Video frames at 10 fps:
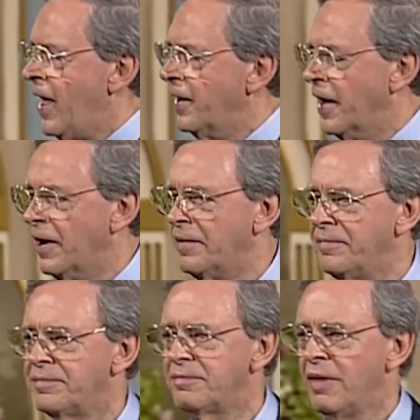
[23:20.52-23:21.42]
Now,
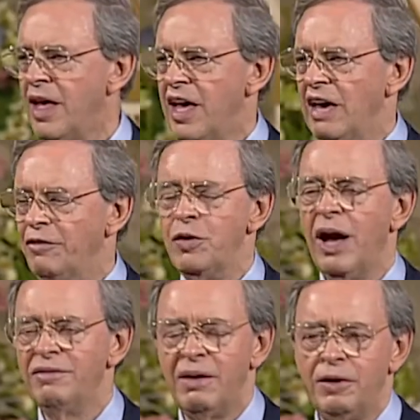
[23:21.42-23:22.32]
if you
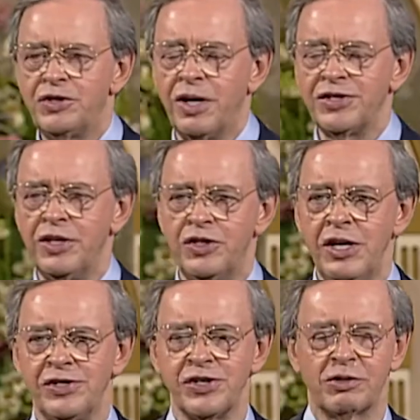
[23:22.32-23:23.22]
have never trusted
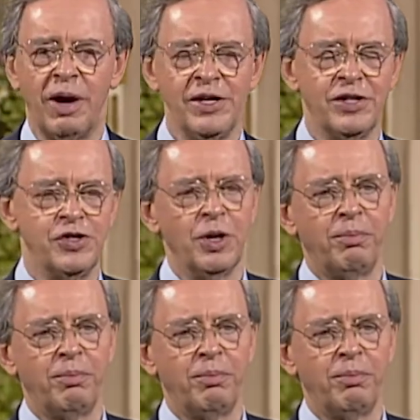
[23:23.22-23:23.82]
Jesus Christ as your